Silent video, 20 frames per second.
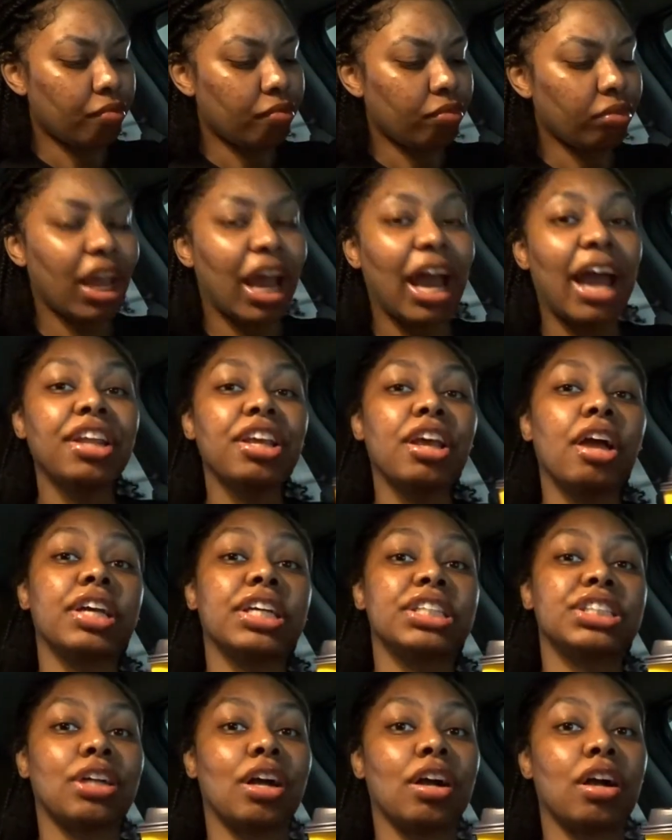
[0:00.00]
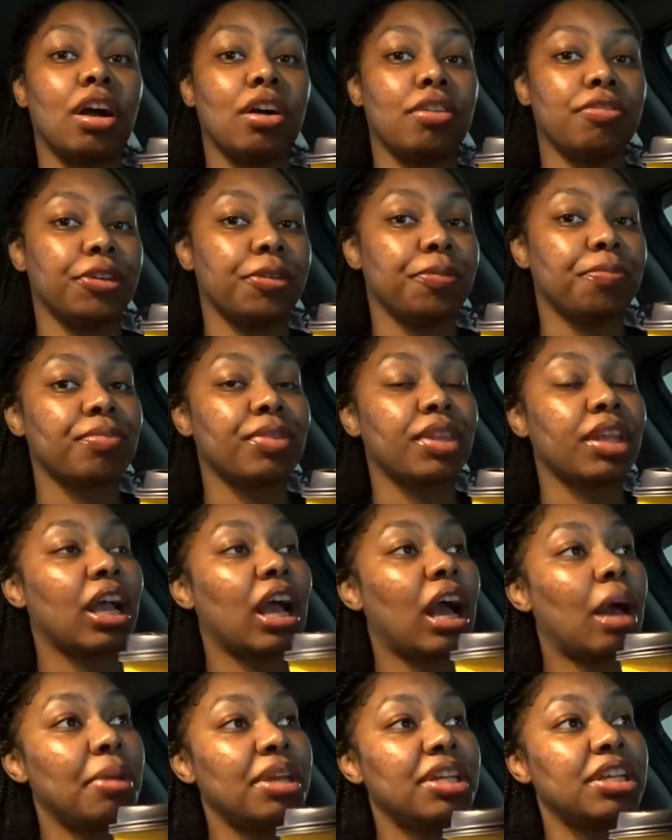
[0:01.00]
how do y'all get y'all coffee
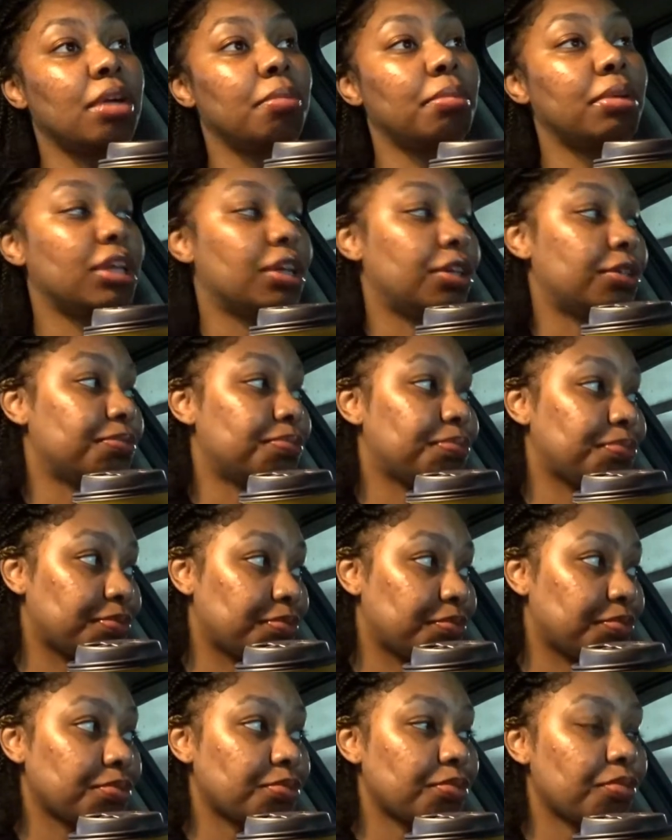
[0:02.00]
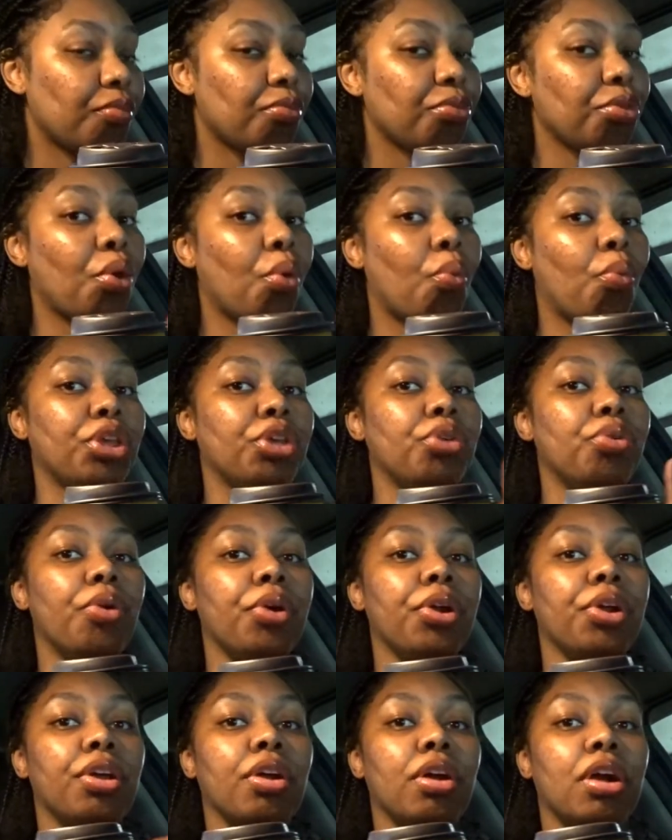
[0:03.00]
comment down below when you
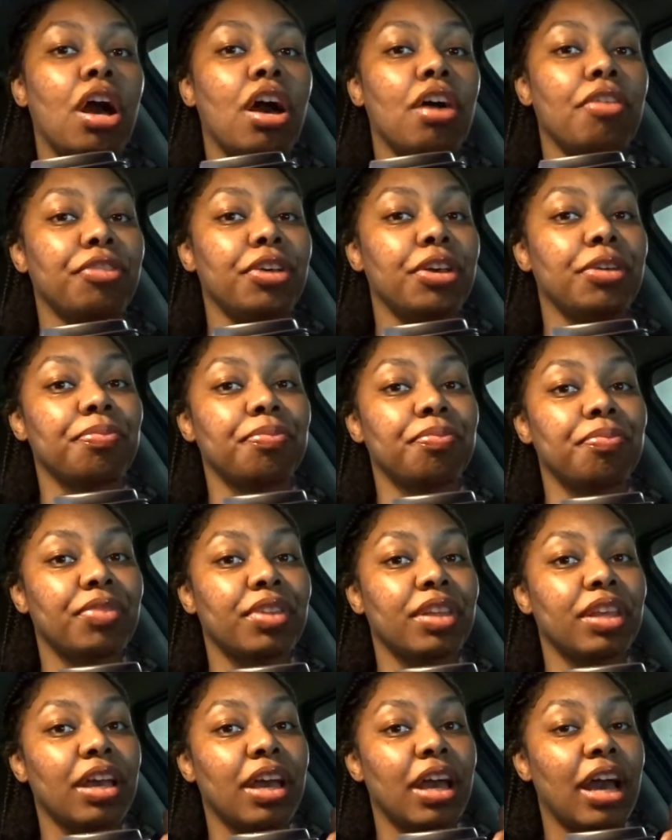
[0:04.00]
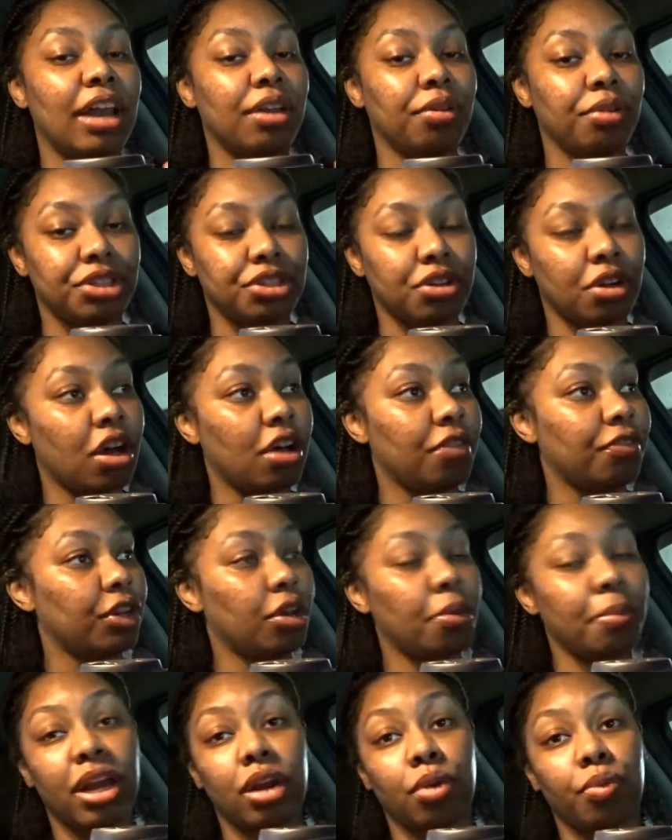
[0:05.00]
order your coffee how do you get your coffee
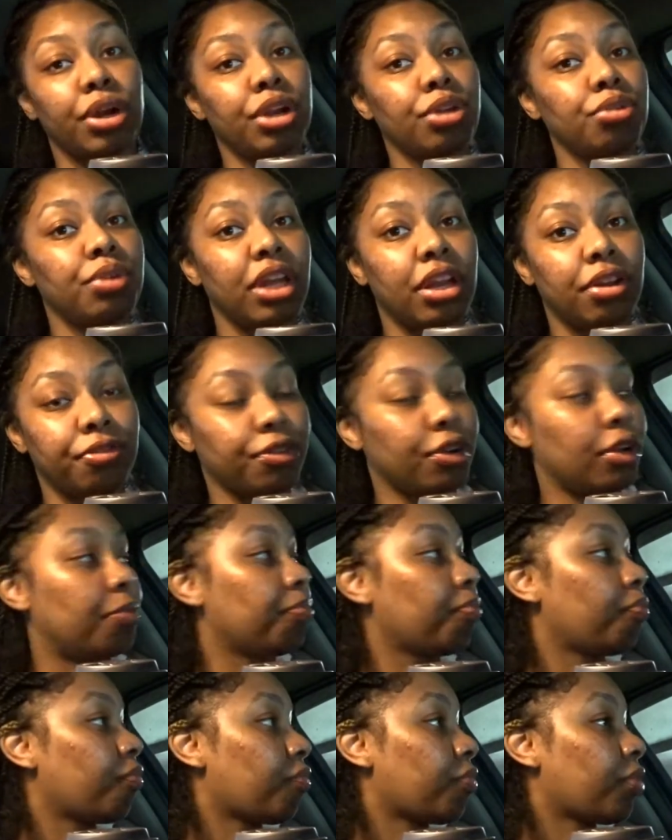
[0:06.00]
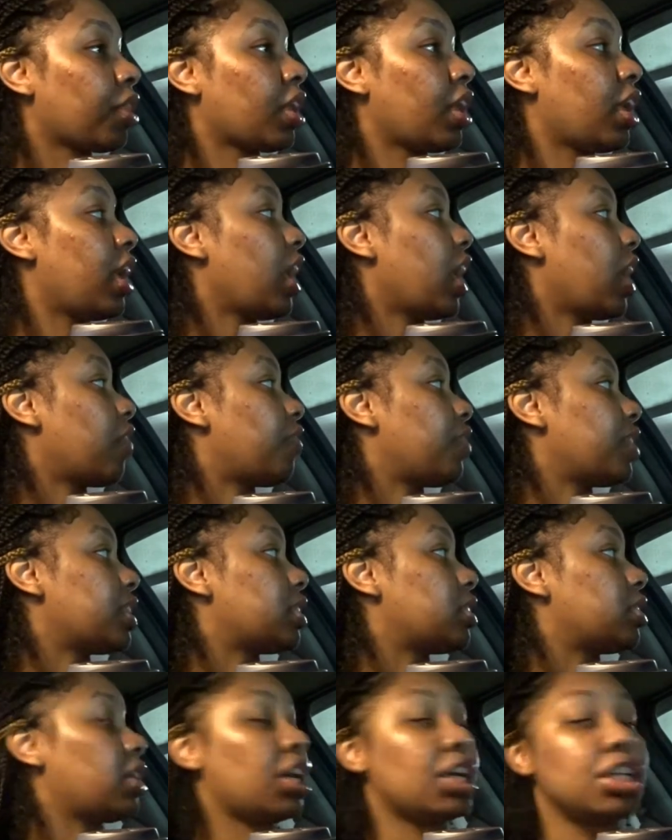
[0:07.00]
don't matter where you get it from if it's
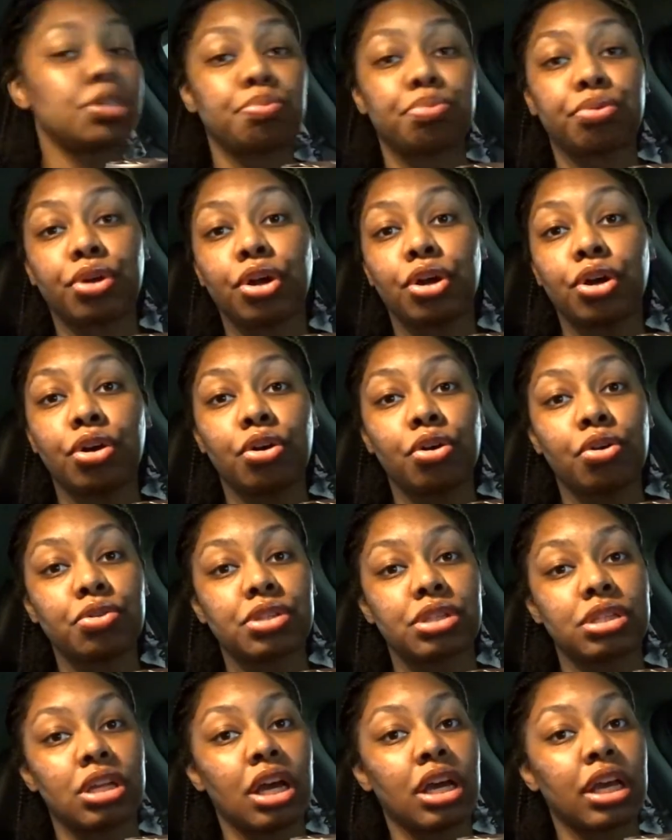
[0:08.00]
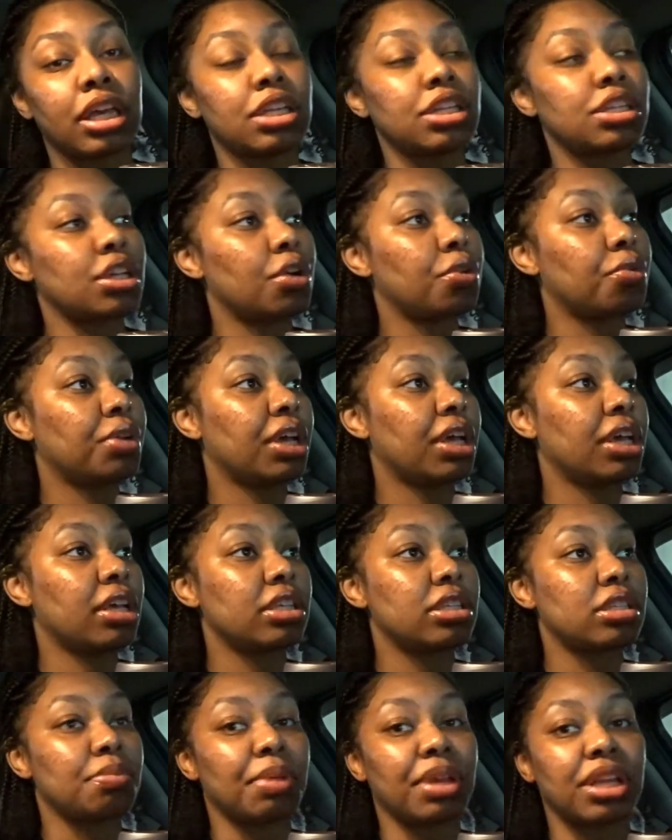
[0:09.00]
dutch bros dunkin
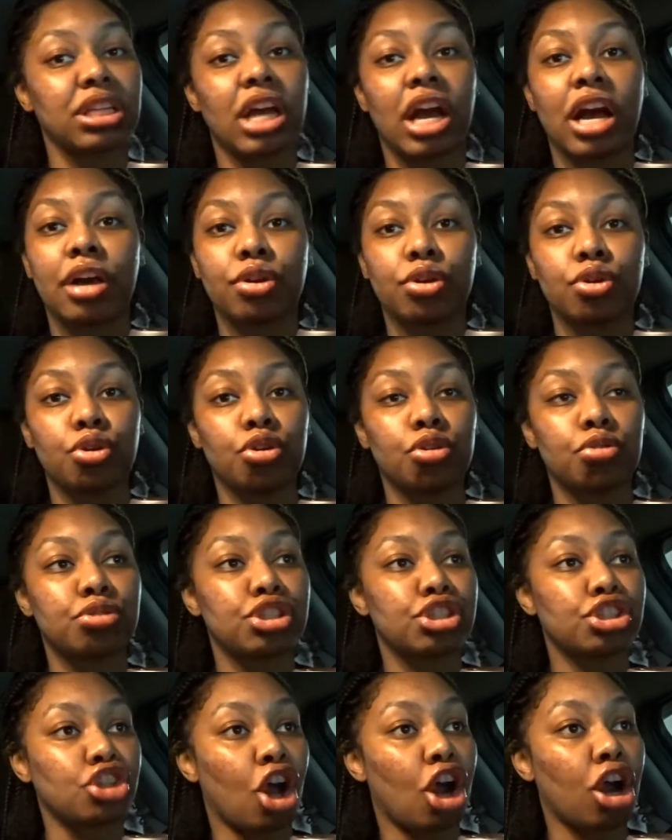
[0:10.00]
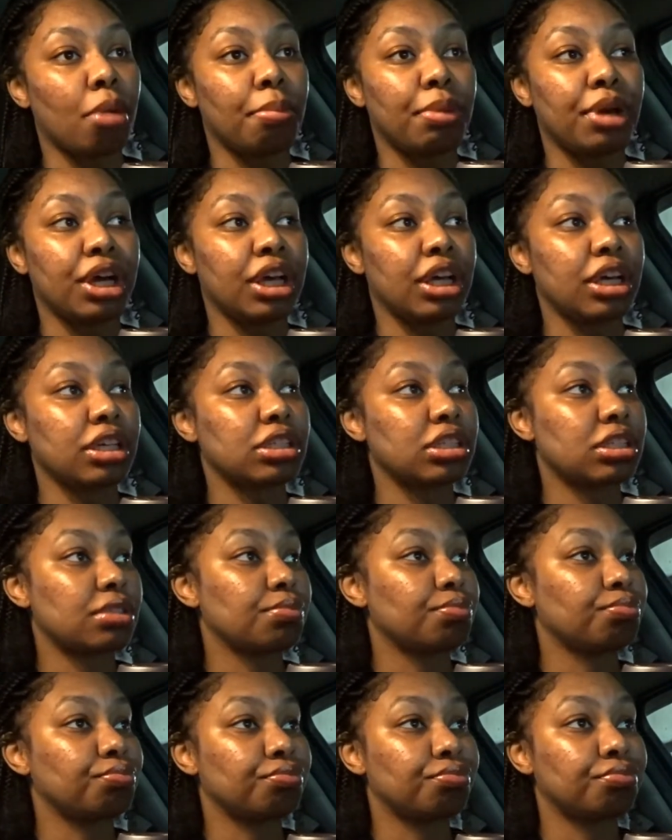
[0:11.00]
donuts mcdonald's starbucks
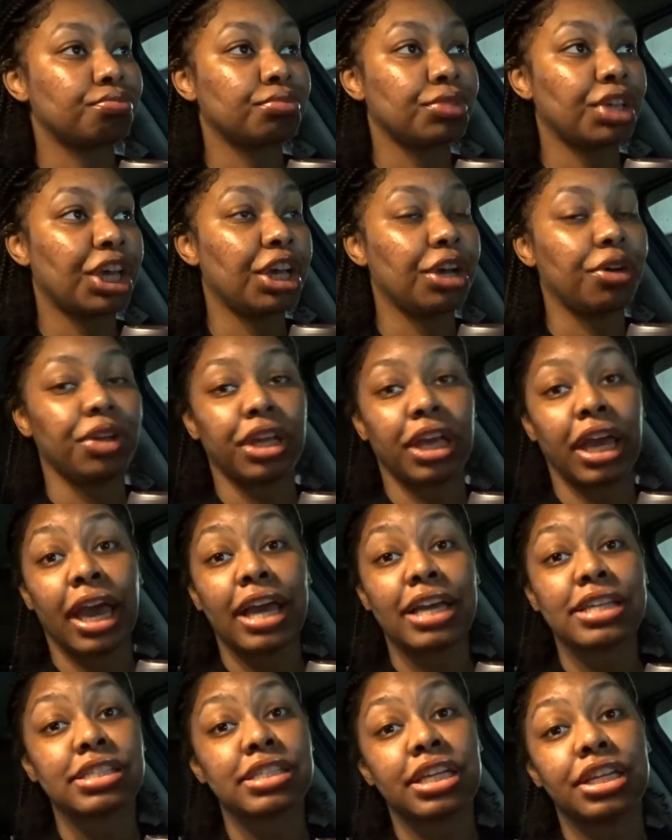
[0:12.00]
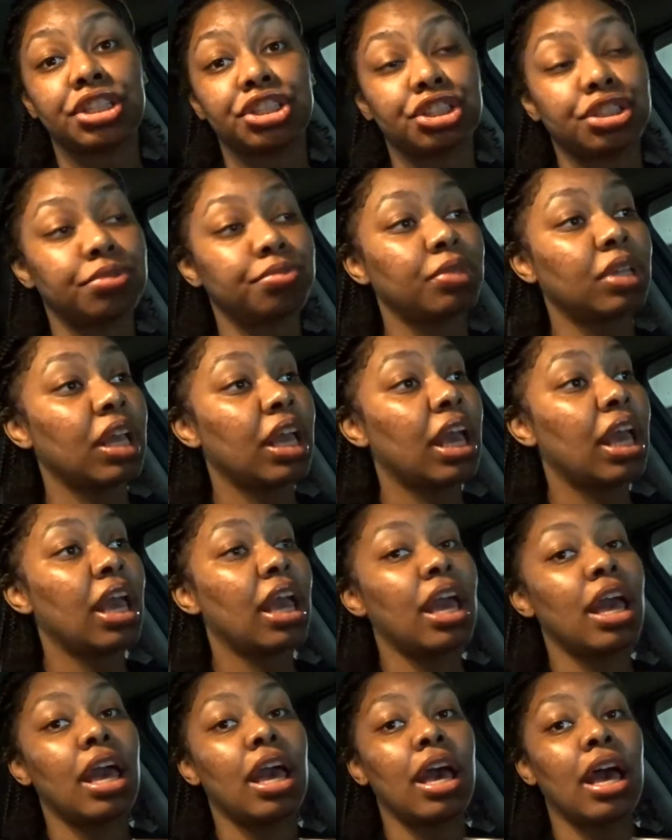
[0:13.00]
hell the gas station
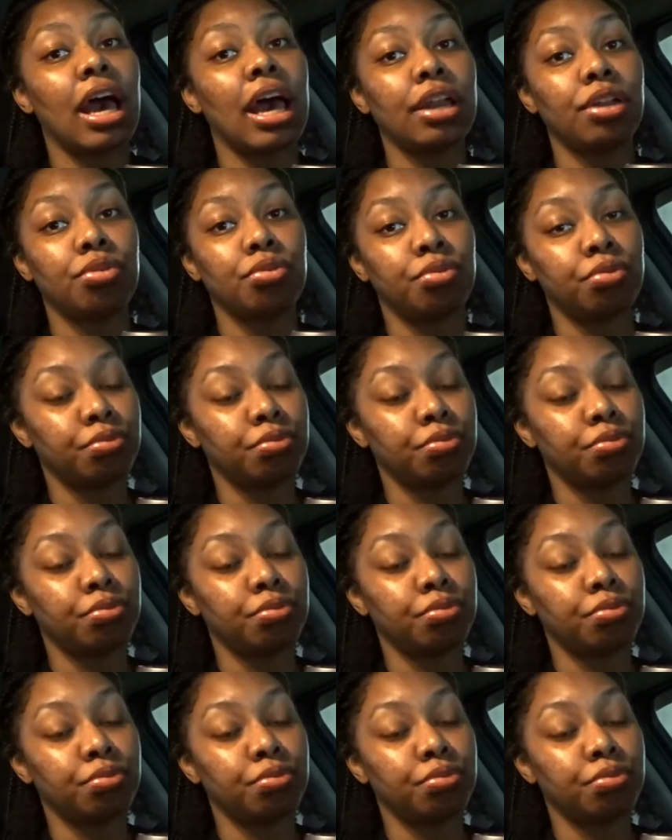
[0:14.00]
how do you